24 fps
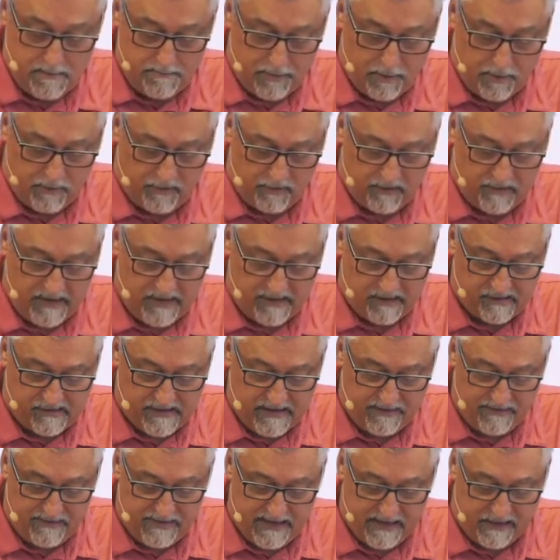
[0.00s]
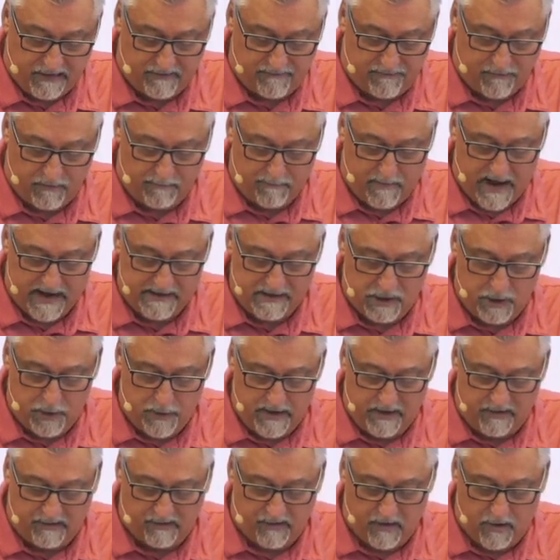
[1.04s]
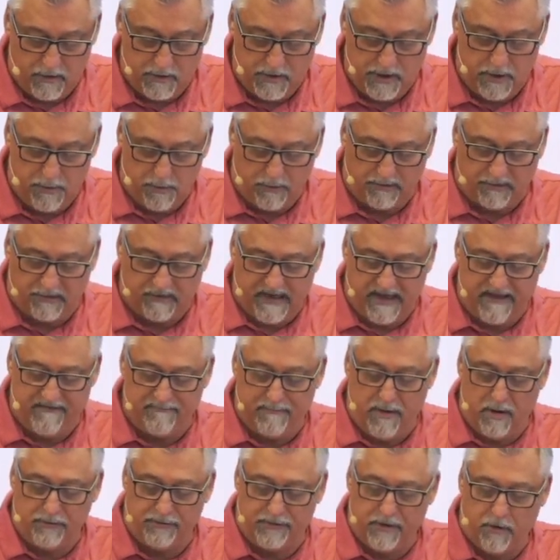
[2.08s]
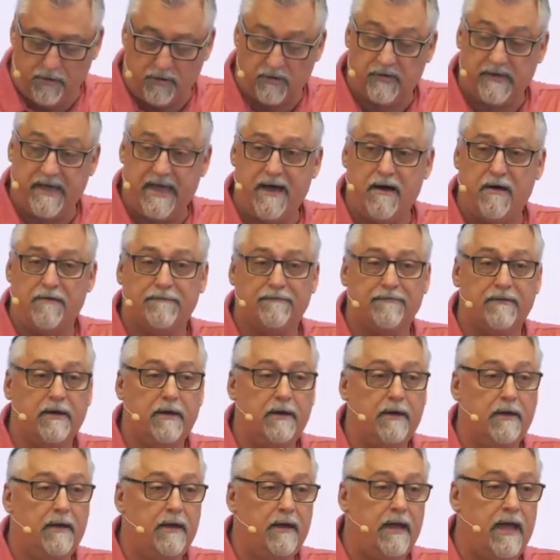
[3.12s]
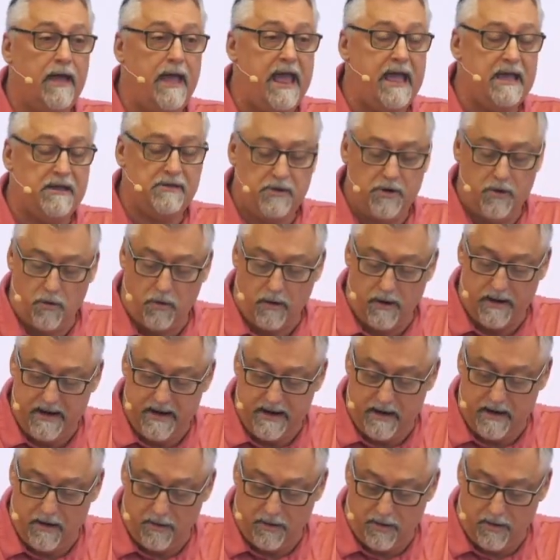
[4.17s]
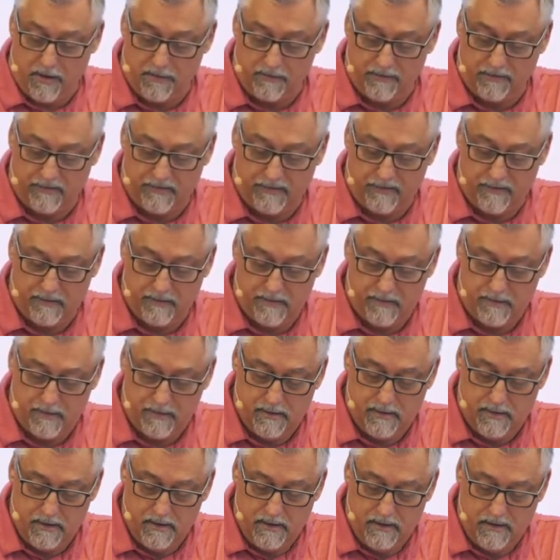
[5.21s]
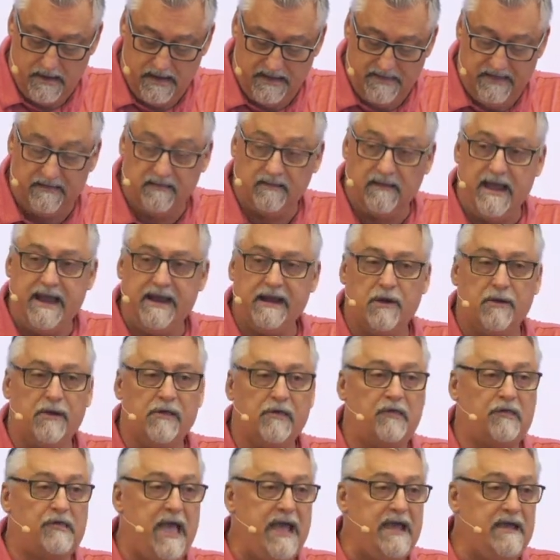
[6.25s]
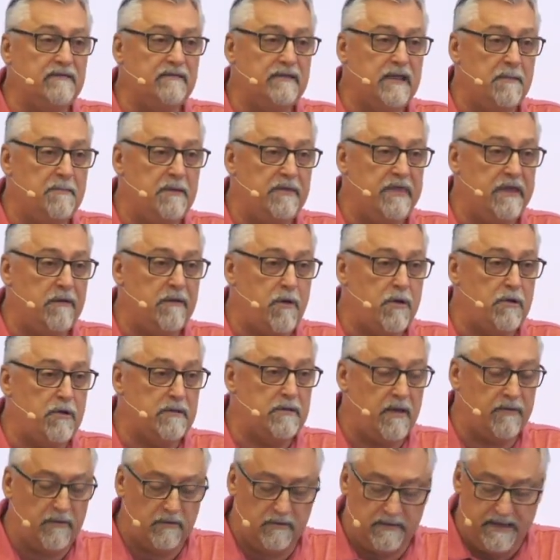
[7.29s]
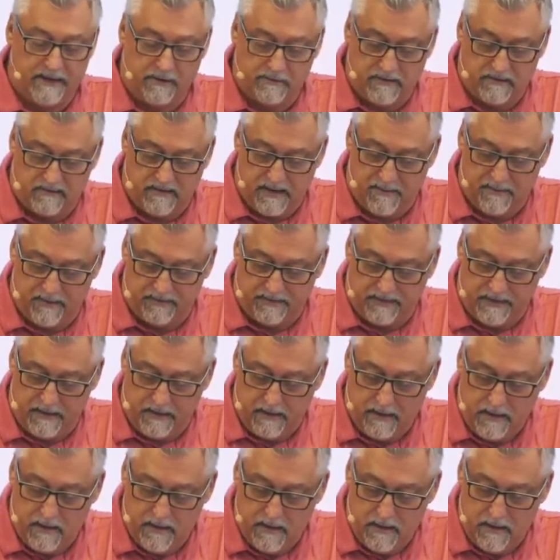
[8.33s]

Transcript: Persist in this, for by doing so you will save both yourself and your hearers. And then later in 2 Timothy, he wrote another letter to Timothy.